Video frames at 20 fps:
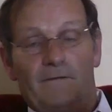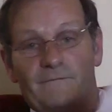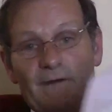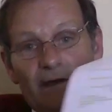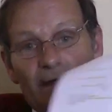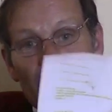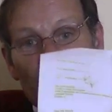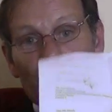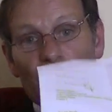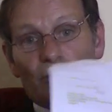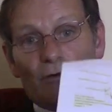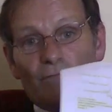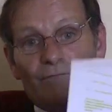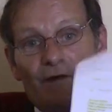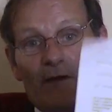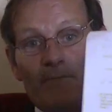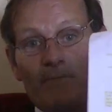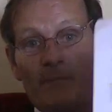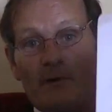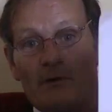The 2nd of
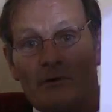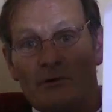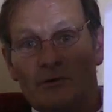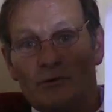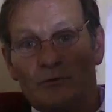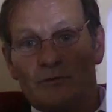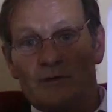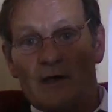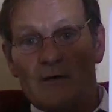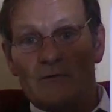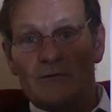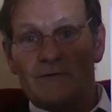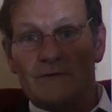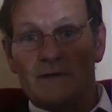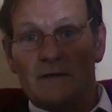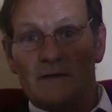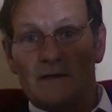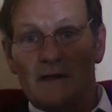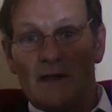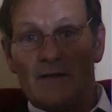November
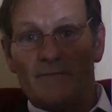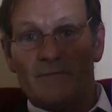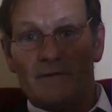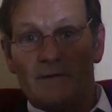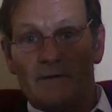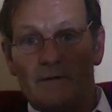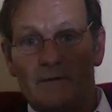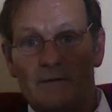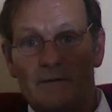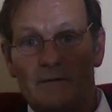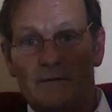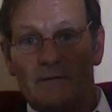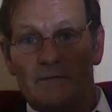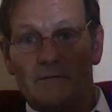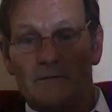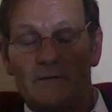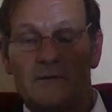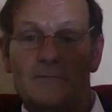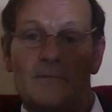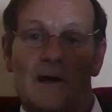2011,
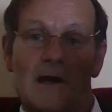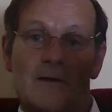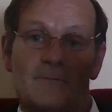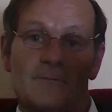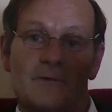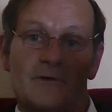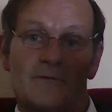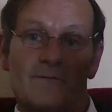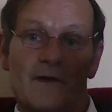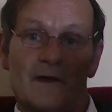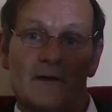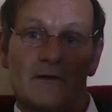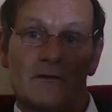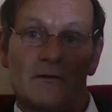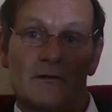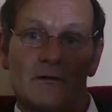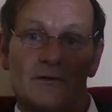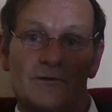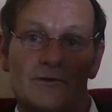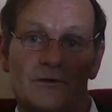the Department of
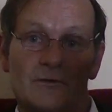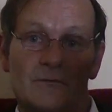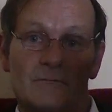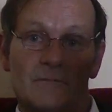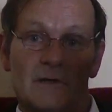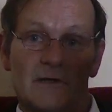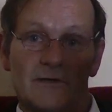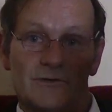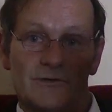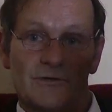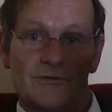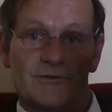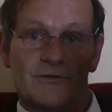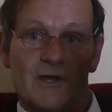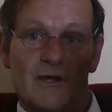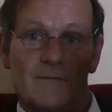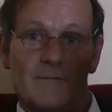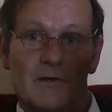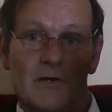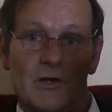Agriculture, Minister
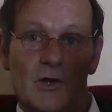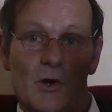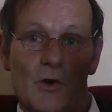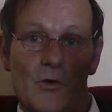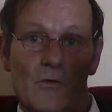Simon